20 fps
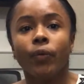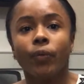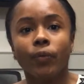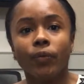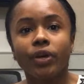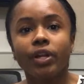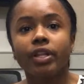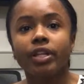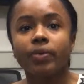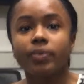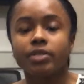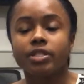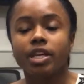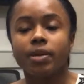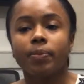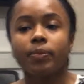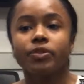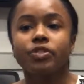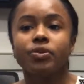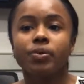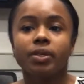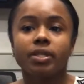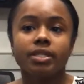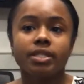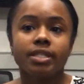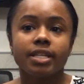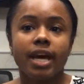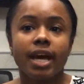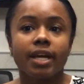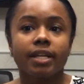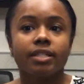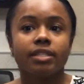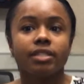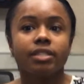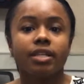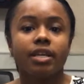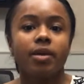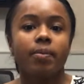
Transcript: really was able to extend